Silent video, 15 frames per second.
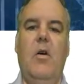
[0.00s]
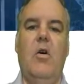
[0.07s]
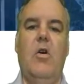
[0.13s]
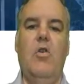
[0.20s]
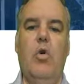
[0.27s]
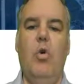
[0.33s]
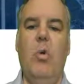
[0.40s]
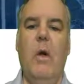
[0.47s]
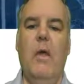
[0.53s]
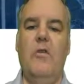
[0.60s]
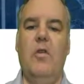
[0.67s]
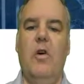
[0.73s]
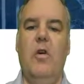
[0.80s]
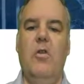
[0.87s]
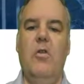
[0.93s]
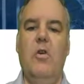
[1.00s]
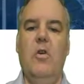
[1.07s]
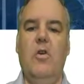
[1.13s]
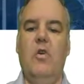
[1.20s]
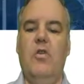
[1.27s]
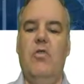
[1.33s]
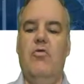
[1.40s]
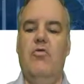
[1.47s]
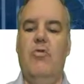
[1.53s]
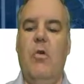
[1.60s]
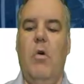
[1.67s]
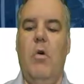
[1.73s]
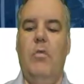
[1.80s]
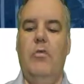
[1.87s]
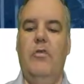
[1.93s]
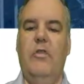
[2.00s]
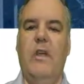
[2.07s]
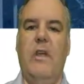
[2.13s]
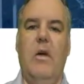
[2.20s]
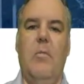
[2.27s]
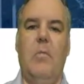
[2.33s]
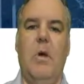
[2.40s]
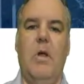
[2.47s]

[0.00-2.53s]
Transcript: I can always go Control Z on my